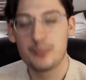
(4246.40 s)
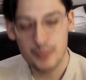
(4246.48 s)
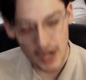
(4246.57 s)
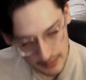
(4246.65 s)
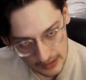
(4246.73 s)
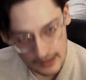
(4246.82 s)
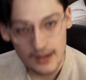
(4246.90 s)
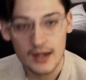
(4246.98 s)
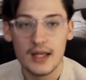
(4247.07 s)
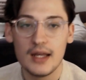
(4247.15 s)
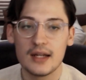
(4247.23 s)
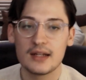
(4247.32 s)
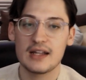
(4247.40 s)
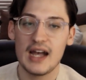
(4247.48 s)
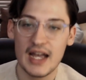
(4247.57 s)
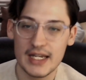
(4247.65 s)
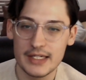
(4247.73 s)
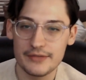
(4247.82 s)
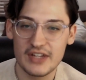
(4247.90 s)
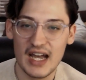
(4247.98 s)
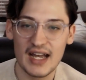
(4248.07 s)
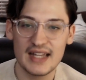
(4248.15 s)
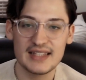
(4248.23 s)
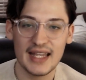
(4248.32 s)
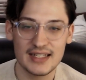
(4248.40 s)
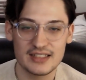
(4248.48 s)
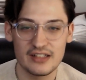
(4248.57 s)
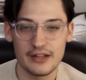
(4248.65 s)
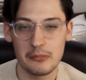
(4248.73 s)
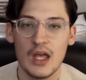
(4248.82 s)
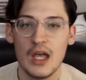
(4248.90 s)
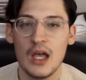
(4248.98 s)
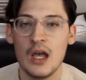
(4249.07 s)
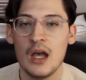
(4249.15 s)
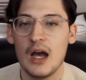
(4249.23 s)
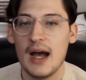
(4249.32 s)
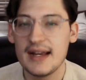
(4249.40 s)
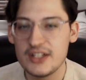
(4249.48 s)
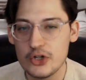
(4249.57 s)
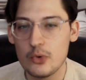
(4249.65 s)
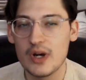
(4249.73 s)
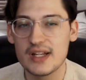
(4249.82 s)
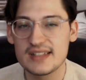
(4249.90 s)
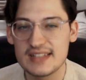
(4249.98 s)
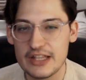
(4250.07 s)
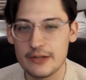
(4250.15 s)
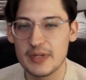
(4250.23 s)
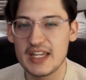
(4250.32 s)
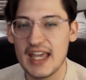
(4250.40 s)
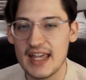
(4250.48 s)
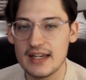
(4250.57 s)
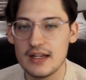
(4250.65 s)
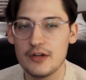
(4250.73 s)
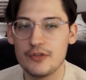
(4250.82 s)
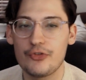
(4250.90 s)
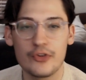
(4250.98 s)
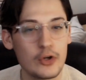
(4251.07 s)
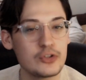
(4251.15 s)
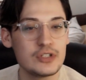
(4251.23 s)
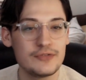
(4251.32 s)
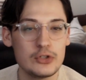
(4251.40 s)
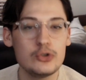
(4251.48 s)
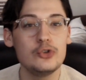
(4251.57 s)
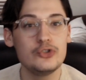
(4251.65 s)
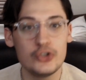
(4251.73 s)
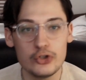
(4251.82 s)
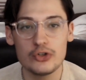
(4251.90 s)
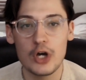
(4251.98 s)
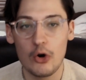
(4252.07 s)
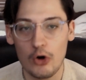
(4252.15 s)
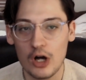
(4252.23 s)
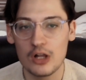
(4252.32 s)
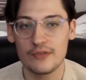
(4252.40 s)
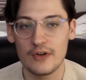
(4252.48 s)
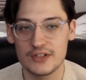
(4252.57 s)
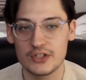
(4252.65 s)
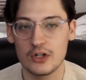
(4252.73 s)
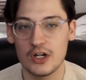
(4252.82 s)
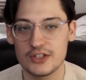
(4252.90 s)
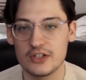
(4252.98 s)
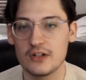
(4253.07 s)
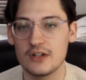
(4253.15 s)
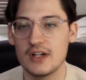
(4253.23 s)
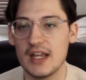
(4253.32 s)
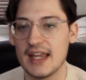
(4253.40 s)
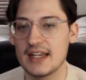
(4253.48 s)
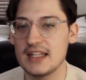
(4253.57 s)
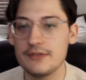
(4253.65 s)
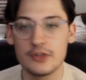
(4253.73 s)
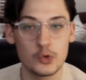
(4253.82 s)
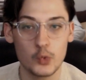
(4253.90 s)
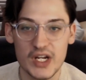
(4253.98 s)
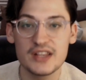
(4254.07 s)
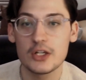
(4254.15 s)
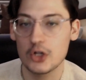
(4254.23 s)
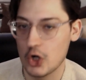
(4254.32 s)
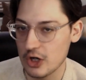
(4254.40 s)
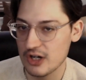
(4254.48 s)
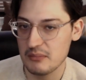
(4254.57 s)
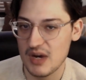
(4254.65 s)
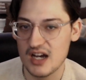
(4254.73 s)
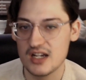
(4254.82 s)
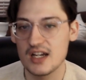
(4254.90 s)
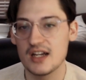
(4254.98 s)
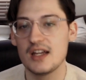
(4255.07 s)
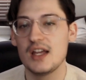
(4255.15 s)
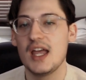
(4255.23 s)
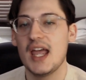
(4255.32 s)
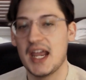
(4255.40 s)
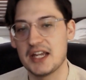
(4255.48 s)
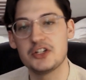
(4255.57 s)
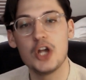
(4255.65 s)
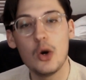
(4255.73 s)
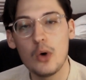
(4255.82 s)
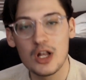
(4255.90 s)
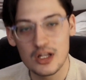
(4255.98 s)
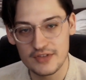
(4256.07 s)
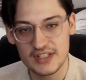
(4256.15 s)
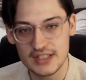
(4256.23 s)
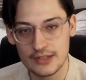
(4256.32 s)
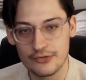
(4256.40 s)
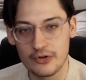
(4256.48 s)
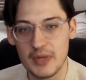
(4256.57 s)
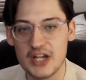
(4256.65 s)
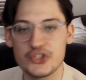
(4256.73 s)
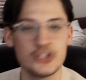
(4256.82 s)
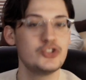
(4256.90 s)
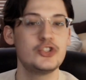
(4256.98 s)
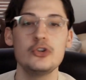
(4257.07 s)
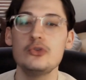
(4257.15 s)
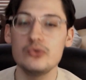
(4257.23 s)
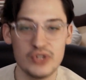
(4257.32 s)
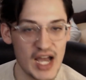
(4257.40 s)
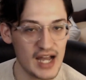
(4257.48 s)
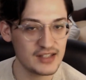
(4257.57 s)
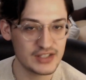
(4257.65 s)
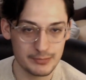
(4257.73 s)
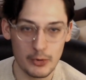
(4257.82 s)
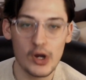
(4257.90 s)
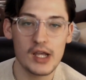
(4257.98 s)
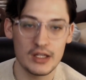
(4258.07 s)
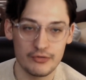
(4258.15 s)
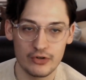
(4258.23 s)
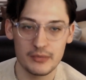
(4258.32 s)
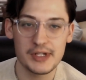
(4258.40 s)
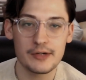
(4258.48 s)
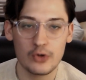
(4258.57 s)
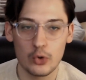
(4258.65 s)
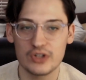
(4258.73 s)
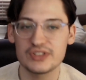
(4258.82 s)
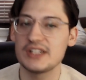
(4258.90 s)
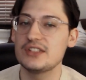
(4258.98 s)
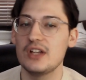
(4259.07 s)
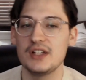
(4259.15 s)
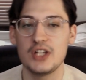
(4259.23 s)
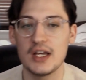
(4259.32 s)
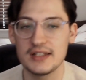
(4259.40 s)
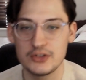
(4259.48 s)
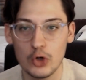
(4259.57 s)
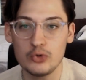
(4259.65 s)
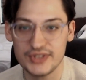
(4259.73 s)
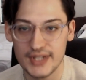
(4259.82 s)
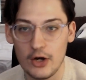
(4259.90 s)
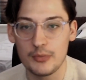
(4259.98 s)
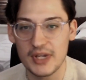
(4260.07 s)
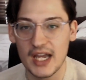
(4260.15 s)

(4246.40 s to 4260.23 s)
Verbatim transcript: Bummer. Kind of got attached to them. I do want to see them again. For those of you who do know all of Hunter Hunter and even read the current manga and know all of this information, do not spoil it for me, of course. I, don't tell me.